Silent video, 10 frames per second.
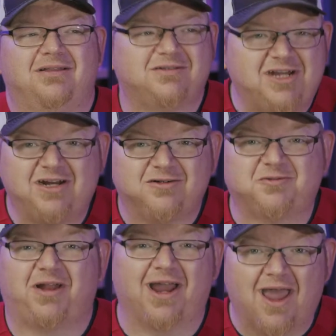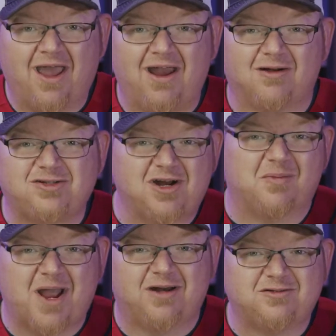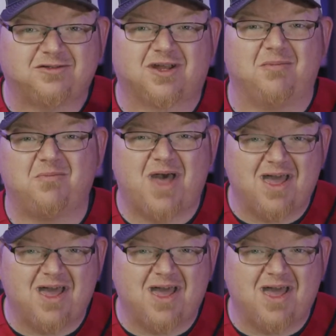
The cheaters were like, hey, our cheater manager's coming back.